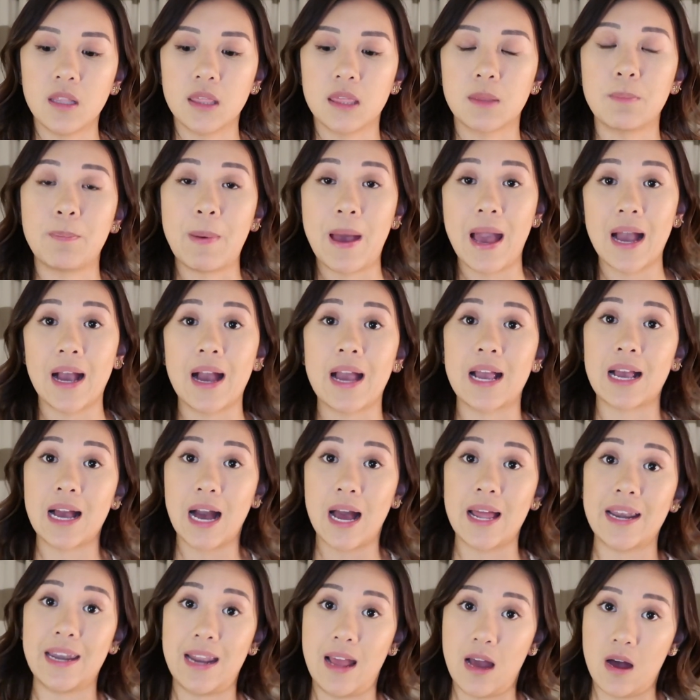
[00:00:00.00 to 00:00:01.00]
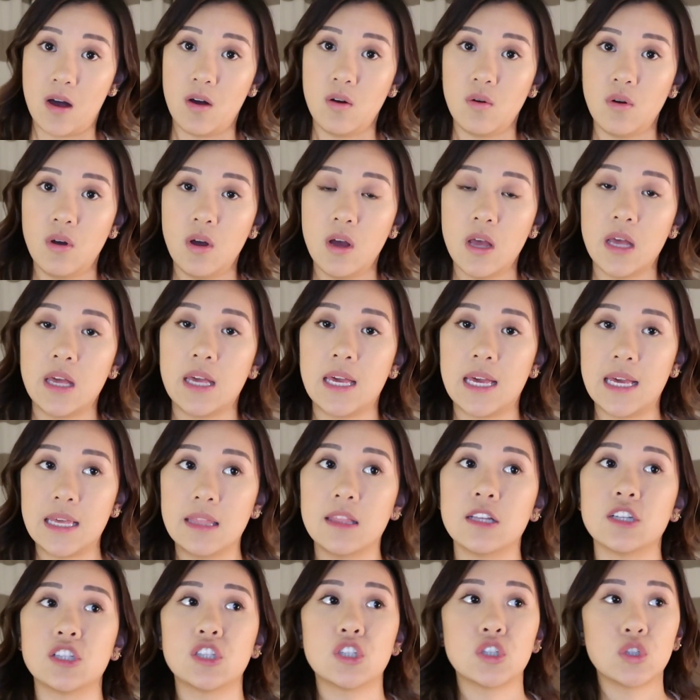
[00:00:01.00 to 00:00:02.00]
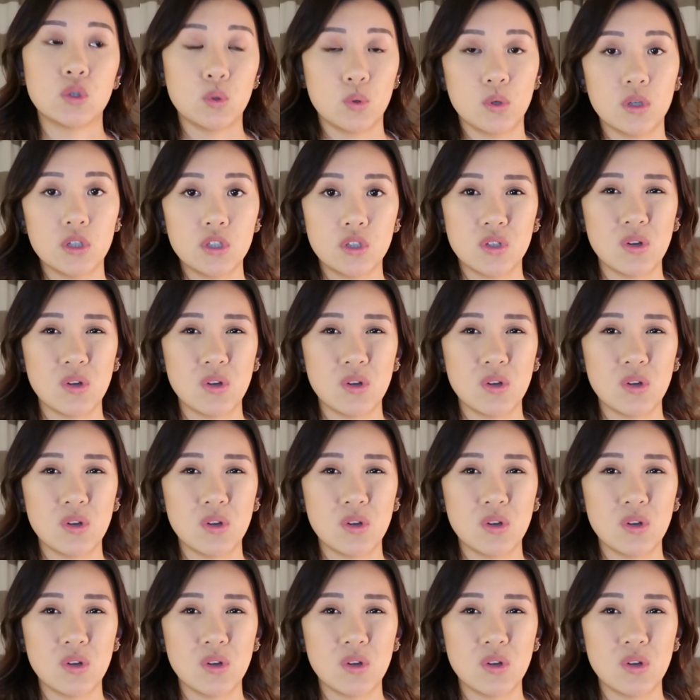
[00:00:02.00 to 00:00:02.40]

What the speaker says: the bag I got now in the store,